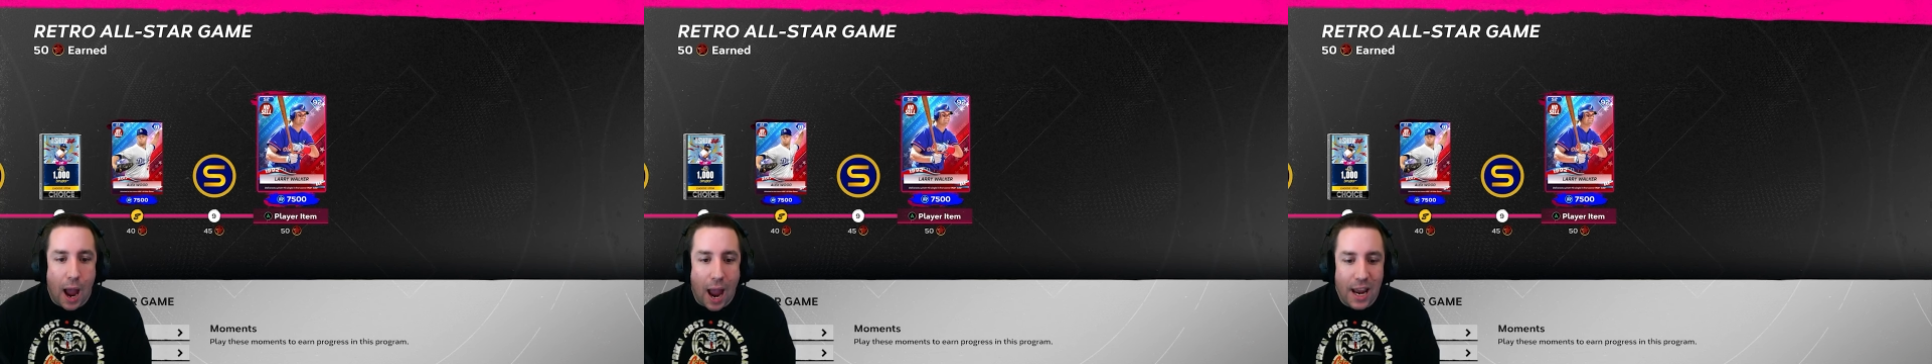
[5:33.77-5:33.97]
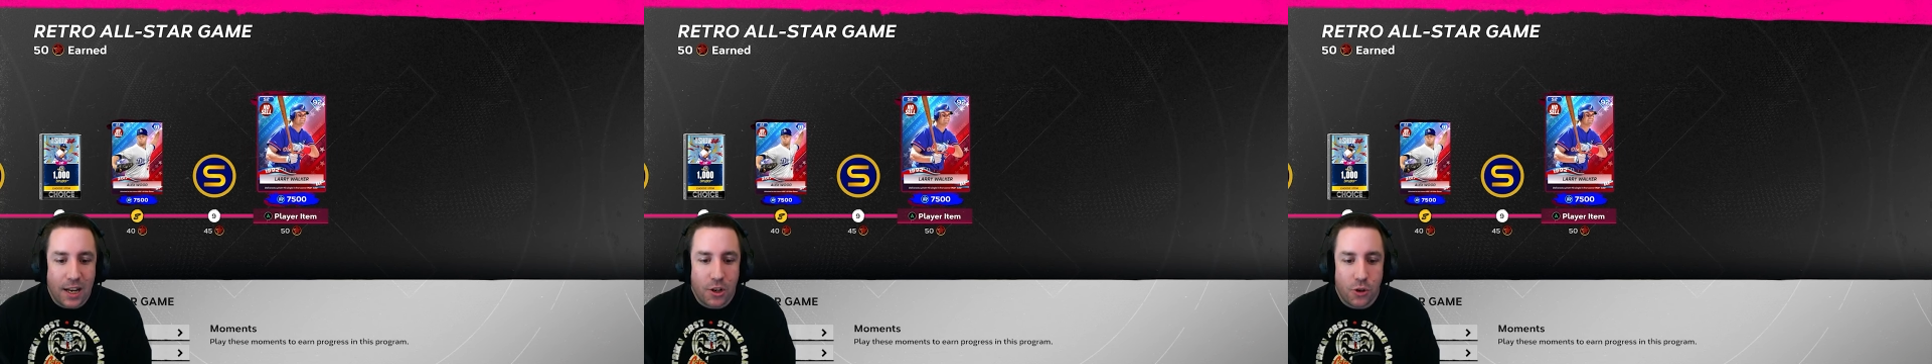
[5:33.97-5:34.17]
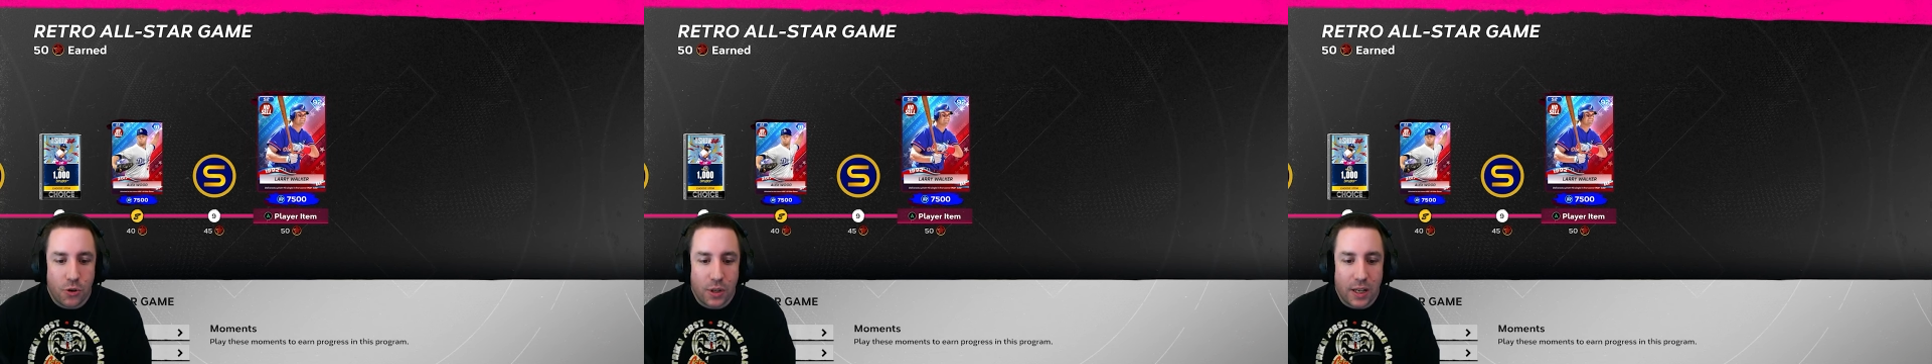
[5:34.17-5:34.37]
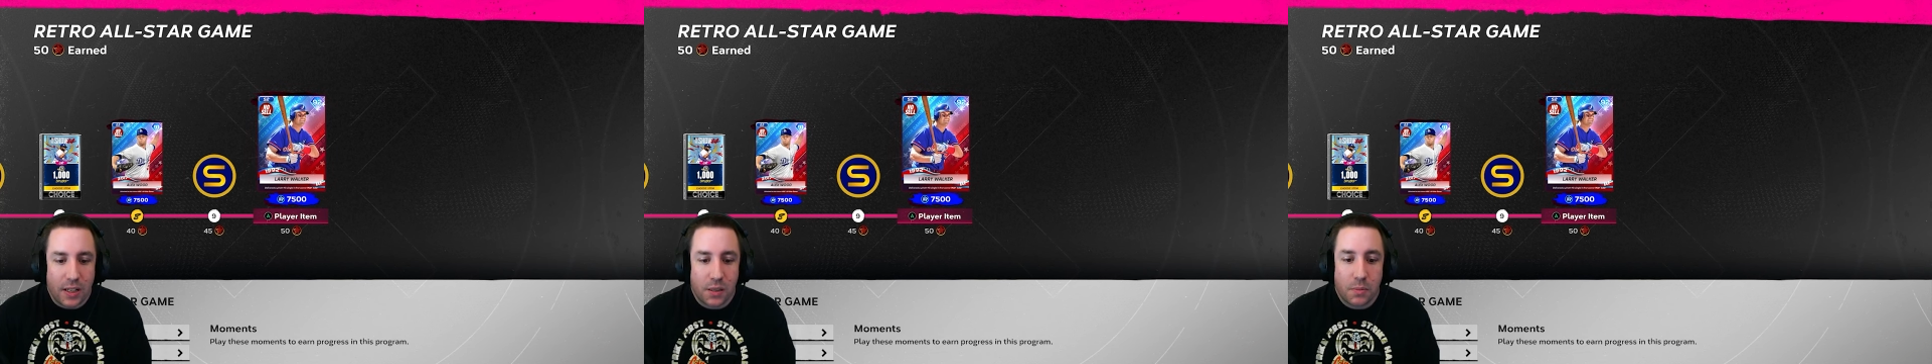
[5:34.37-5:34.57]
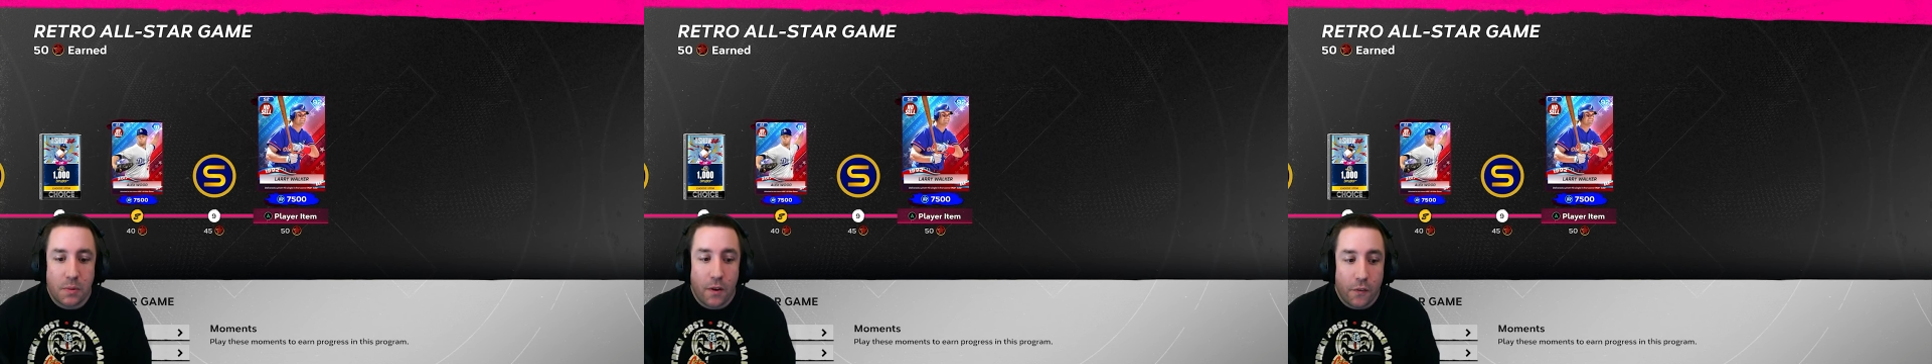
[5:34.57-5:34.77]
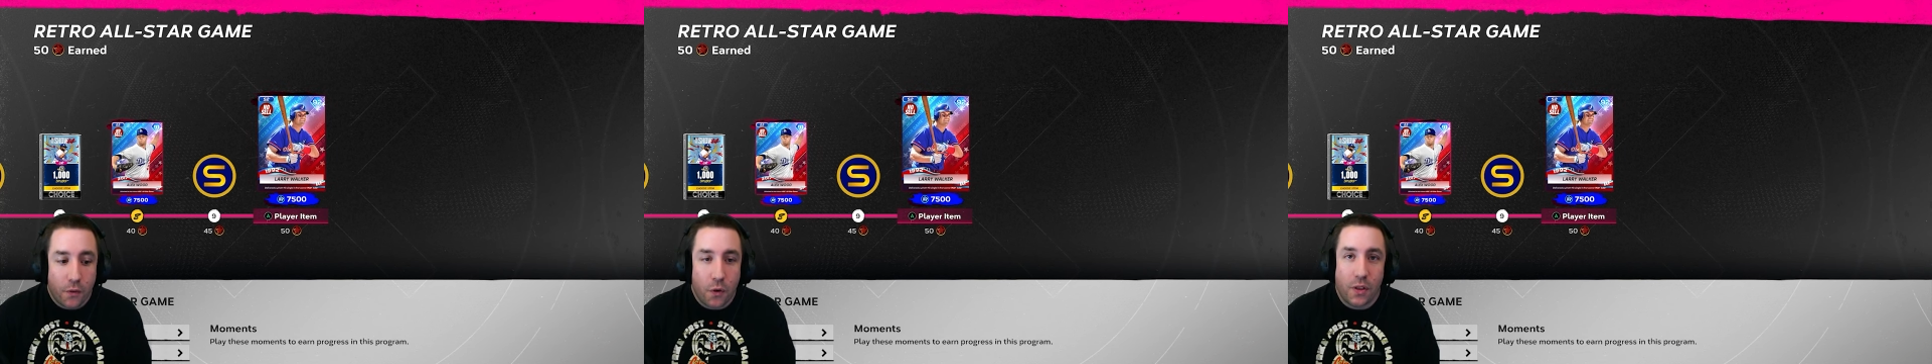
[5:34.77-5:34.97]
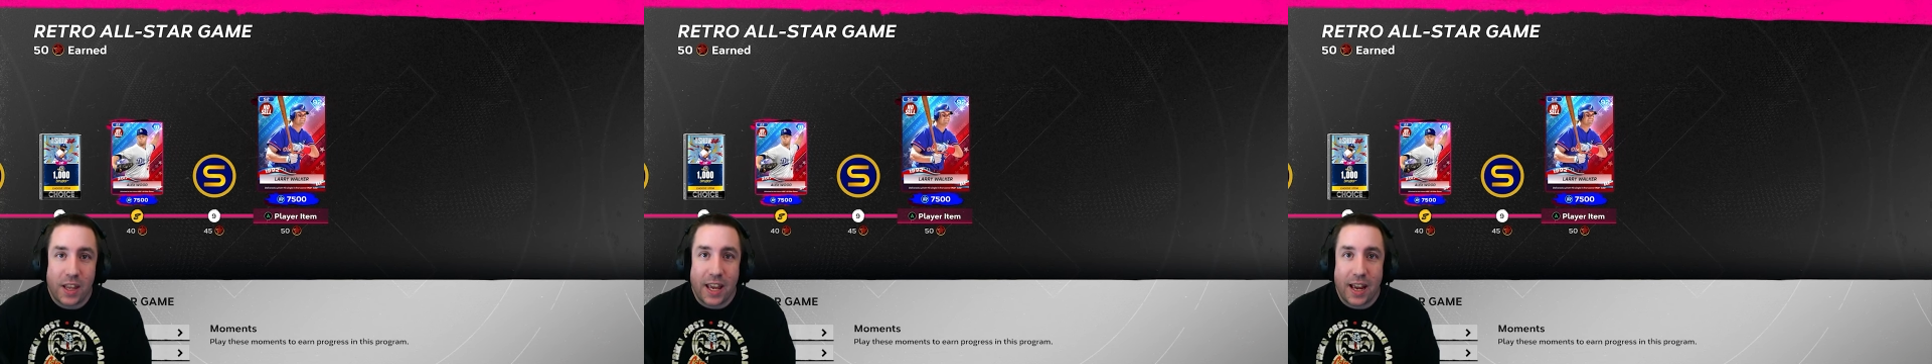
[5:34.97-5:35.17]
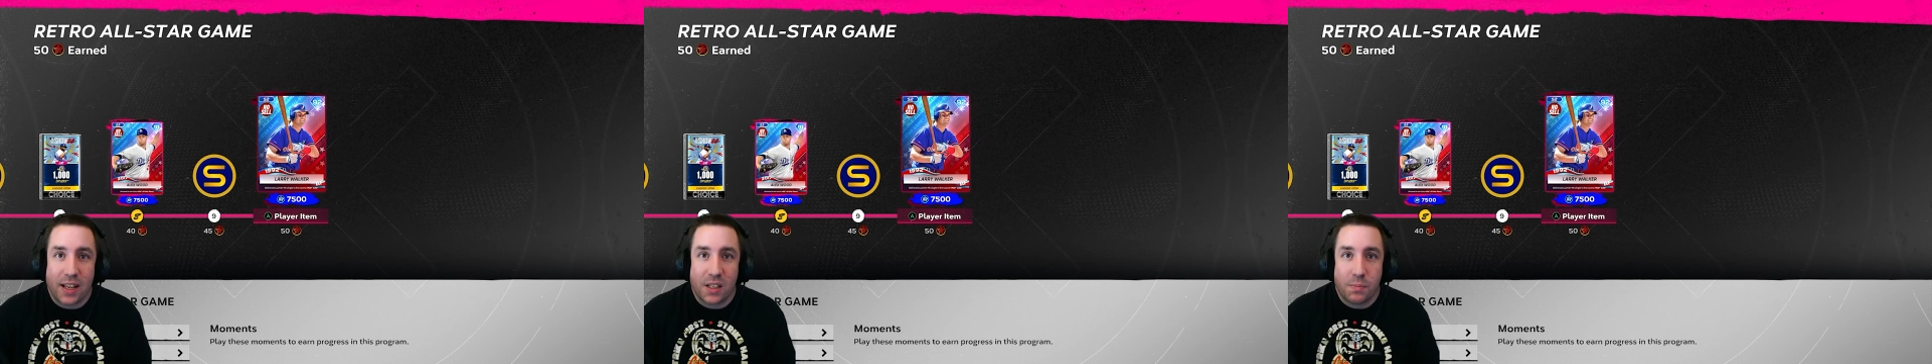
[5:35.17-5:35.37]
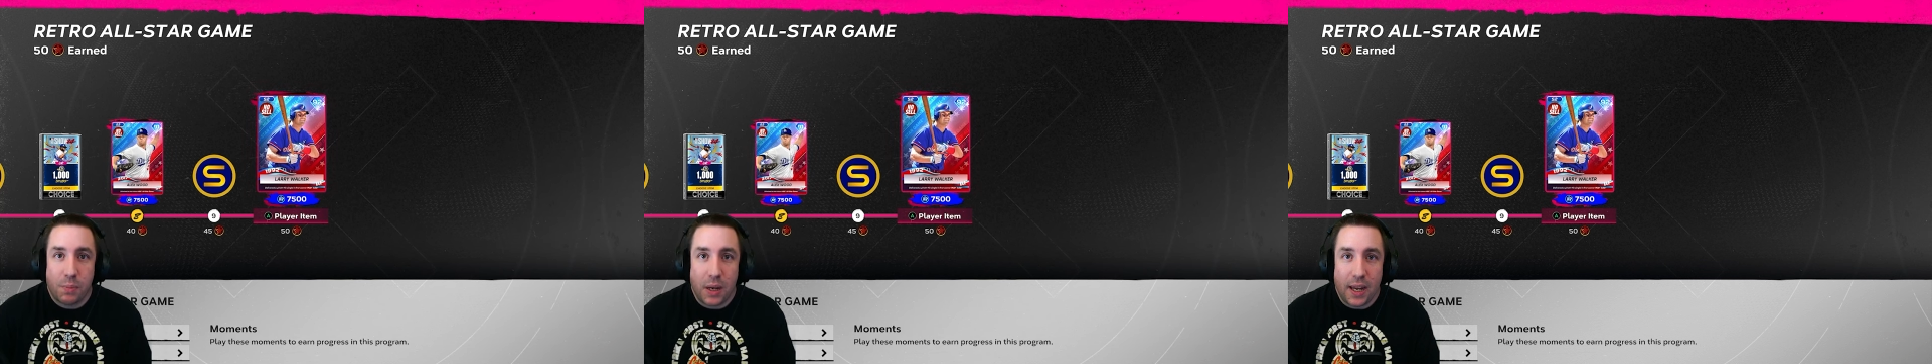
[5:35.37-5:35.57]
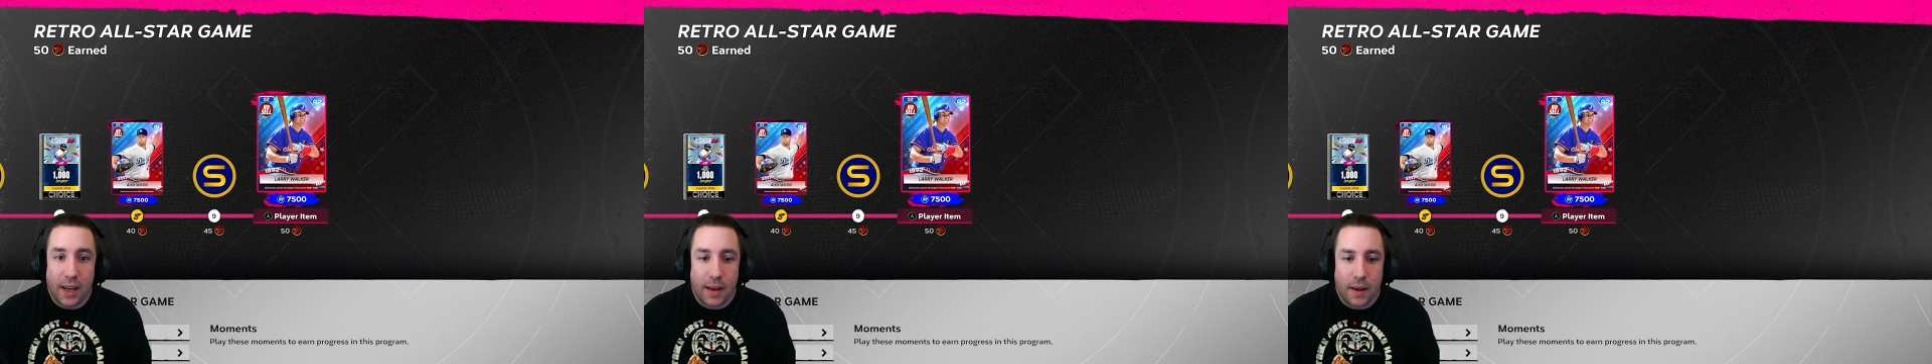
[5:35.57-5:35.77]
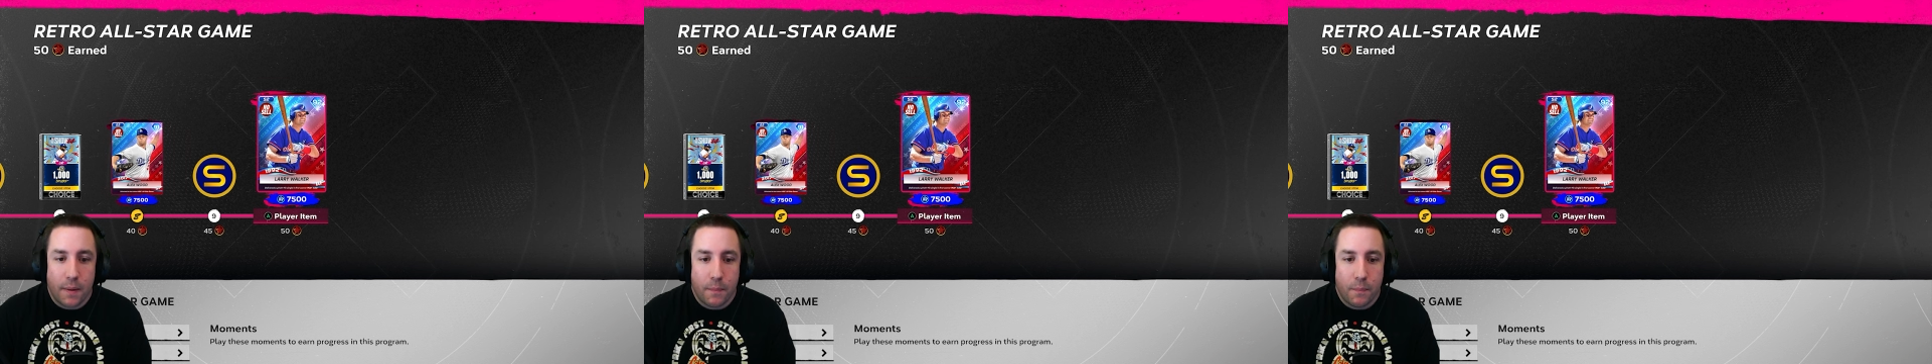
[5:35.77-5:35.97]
I do this for the X P.